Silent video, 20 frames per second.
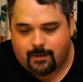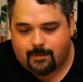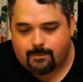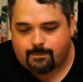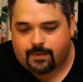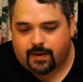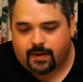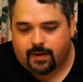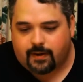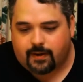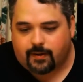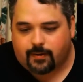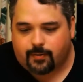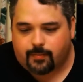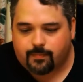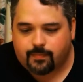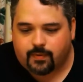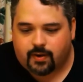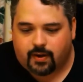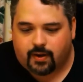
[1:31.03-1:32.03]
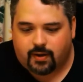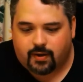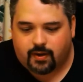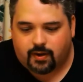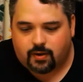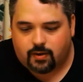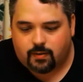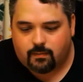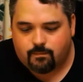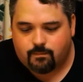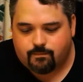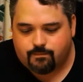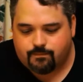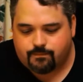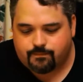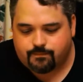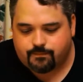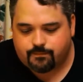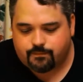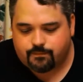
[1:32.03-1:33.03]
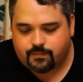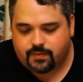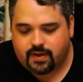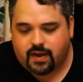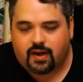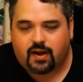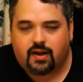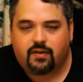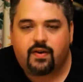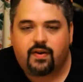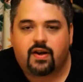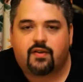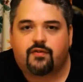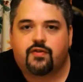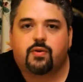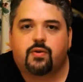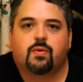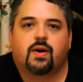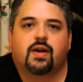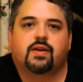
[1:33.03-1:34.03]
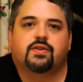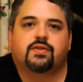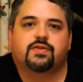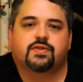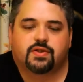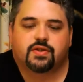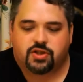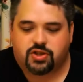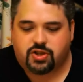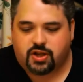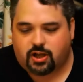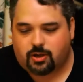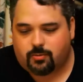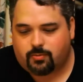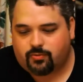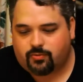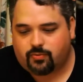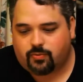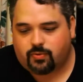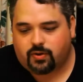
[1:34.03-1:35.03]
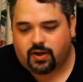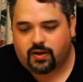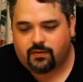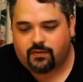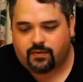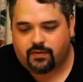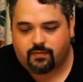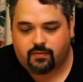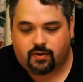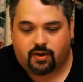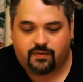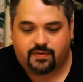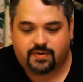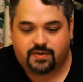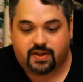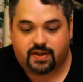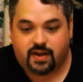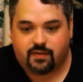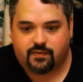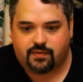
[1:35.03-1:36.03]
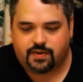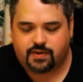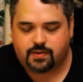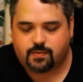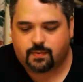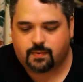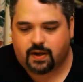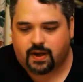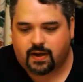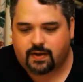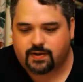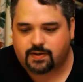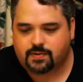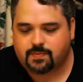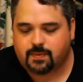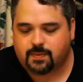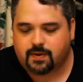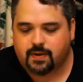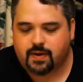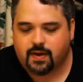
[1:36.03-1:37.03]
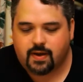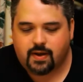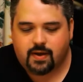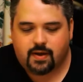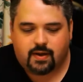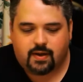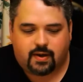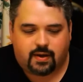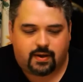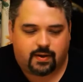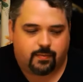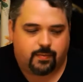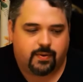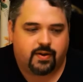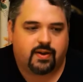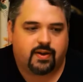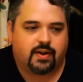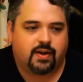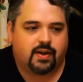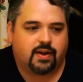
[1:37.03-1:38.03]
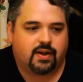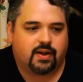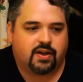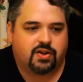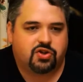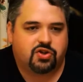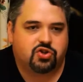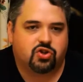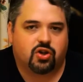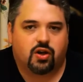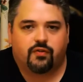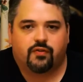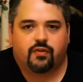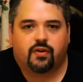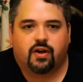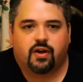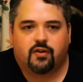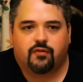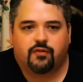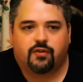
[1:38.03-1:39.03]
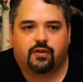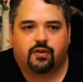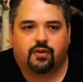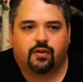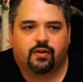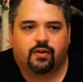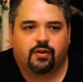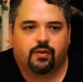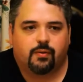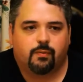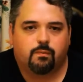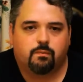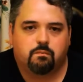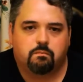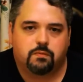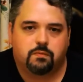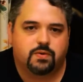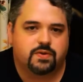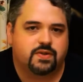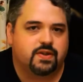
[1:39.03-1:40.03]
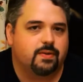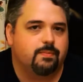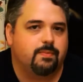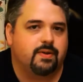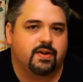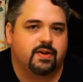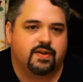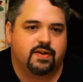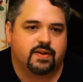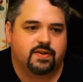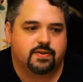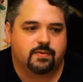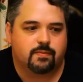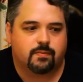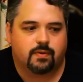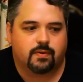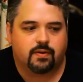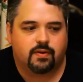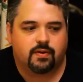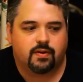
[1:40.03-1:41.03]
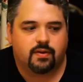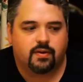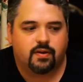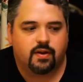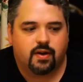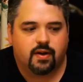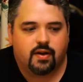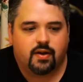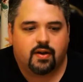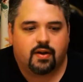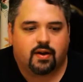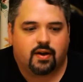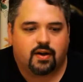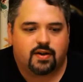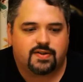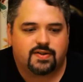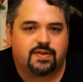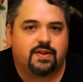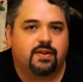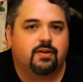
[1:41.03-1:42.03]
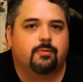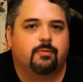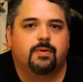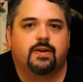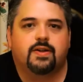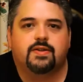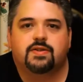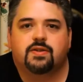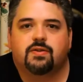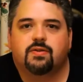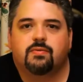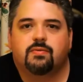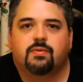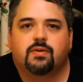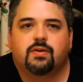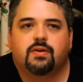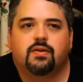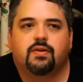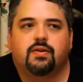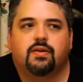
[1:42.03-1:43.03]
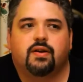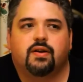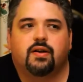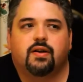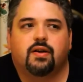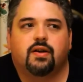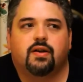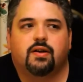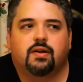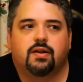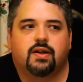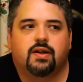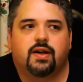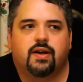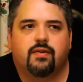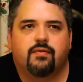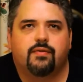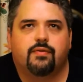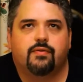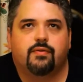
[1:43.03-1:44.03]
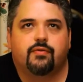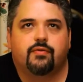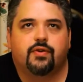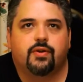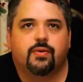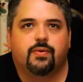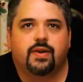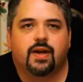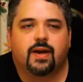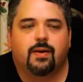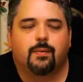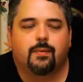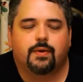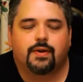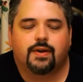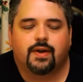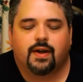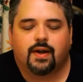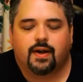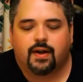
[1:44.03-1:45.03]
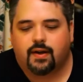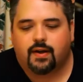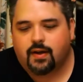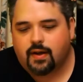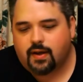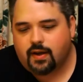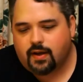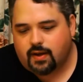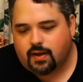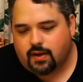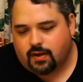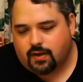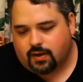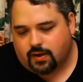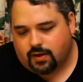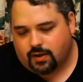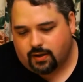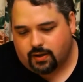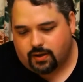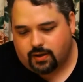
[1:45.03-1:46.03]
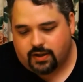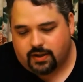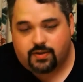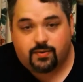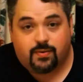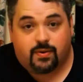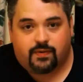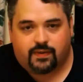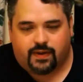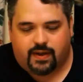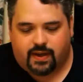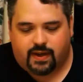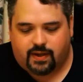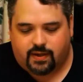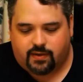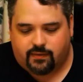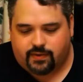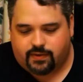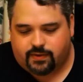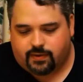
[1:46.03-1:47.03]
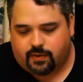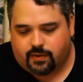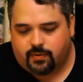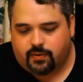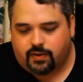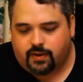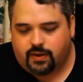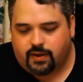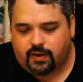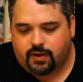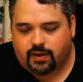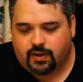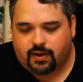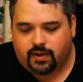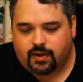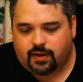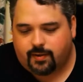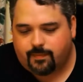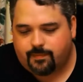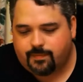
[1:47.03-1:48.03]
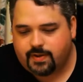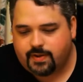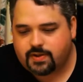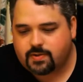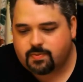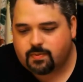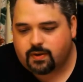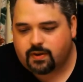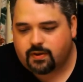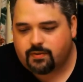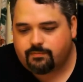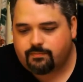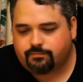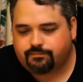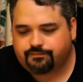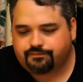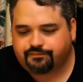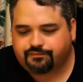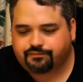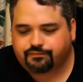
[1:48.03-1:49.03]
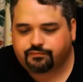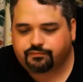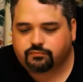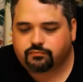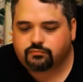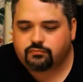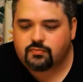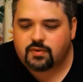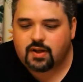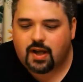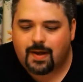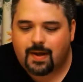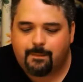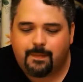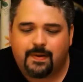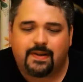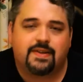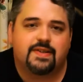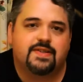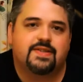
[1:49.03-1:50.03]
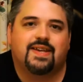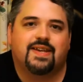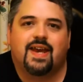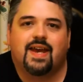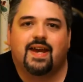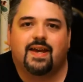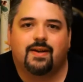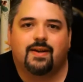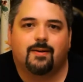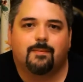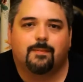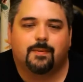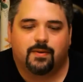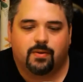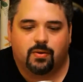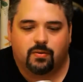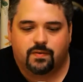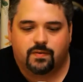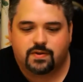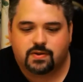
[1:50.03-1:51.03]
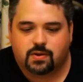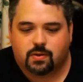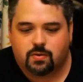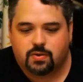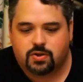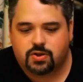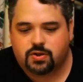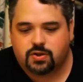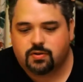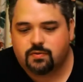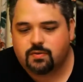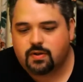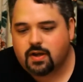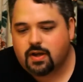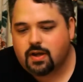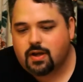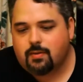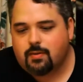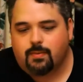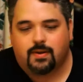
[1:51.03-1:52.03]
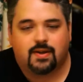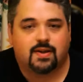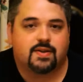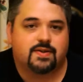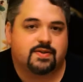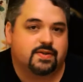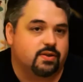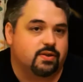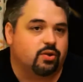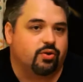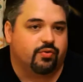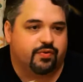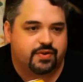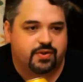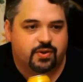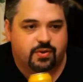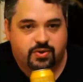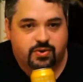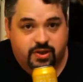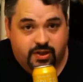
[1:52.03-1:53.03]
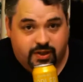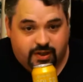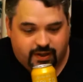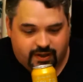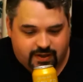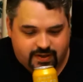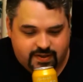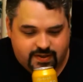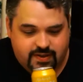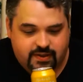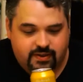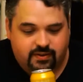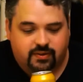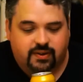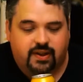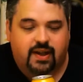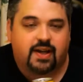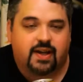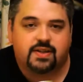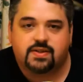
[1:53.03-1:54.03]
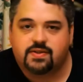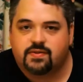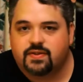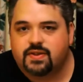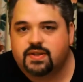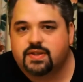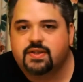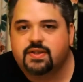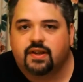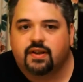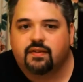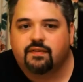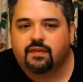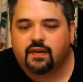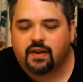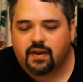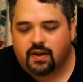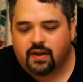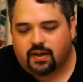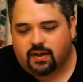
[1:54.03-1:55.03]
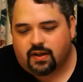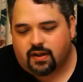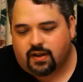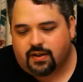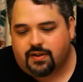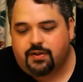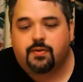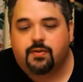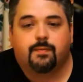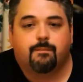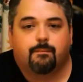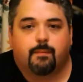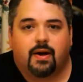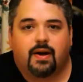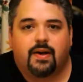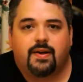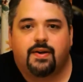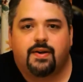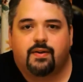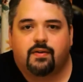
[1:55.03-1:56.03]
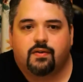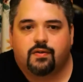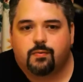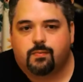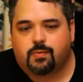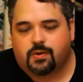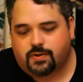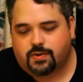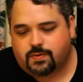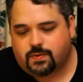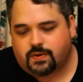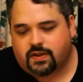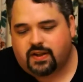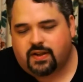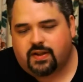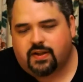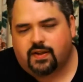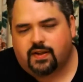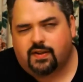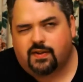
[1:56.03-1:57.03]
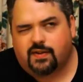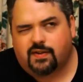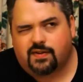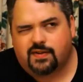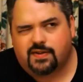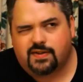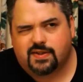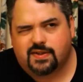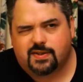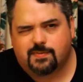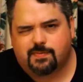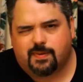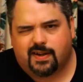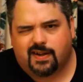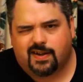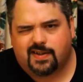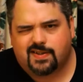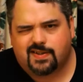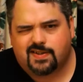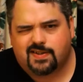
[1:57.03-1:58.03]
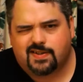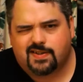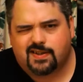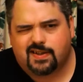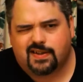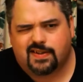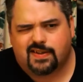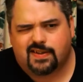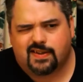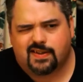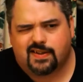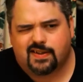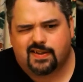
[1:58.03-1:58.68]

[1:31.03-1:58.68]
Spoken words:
Now, yeah, I've had a few Radlers on the channel before. I haven't had this one. I really like Schafferhofer. Moosehead made a decent one. Stiegel makes a good one. I haven't reviewed that one yet. I do have a can of it though. This one, I picked this can up in Nova Scotia because in Nova Scotia you can get single cans of this stuff. You can buy here in New Brunswick in 6-packs, I think.